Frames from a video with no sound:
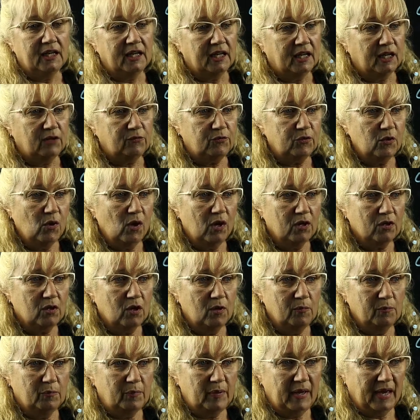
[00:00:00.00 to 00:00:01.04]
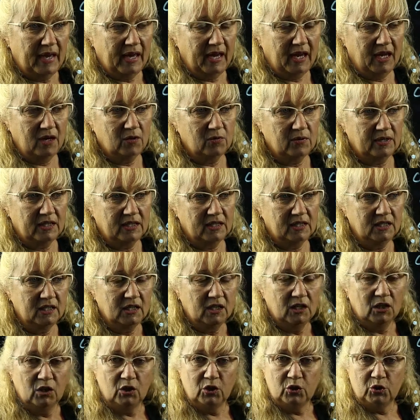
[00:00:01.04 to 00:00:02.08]
If you are comparing
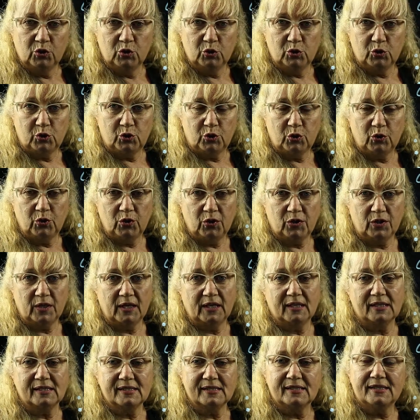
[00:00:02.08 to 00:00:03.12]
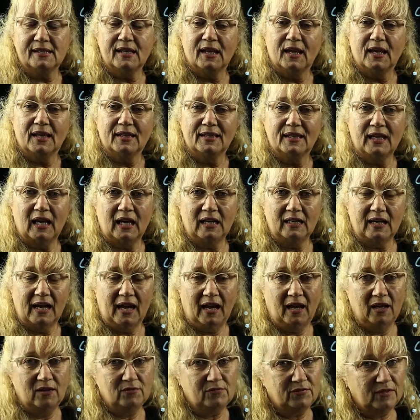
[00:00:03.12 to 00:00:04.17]
two things that
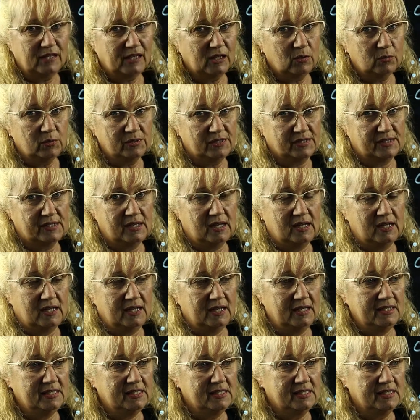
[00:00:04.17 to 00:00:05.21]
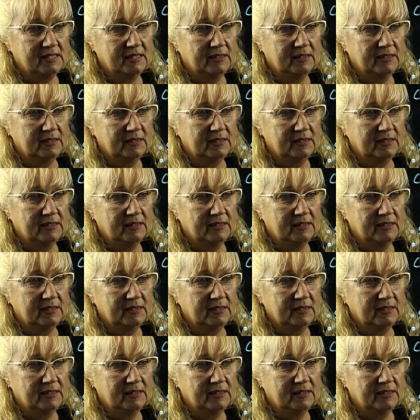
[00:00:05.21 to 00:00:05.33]
have equal size,